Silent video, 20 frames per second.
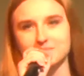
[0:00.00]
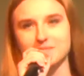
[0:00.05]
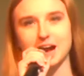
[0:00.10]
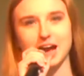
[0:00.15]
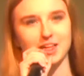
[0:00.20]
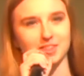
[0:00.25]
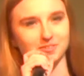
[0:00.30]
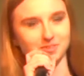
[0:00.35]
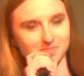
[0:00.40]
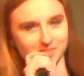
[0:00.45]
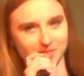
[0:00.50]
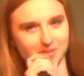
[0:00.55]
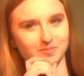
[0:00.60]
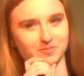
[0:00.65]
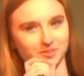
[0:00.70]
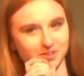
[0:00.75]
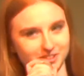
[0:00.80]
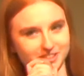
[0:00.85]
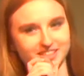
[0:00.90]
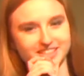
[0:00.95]
bathroom the
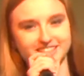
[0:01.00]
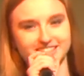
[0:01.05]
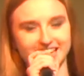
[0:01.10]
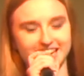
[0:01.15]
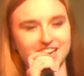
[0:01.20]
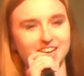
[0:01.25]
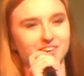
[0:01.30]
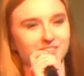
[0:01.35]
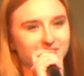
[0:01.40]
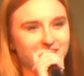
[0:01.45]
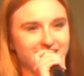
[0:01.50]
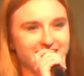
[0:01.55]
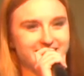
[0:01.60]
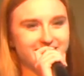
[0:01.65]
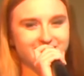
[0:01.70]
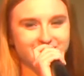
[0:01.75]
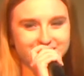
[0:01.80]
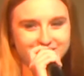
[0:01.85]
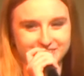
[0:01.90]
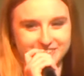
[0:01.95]
first entire week
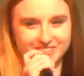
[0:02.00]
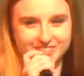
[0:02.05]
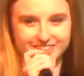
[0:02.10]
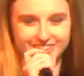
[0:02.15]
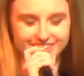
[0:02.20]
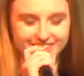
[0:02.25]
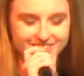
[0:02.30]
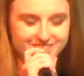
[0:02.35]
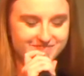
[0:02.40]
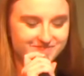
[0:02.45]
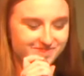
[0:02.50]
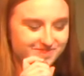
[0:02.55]
of school,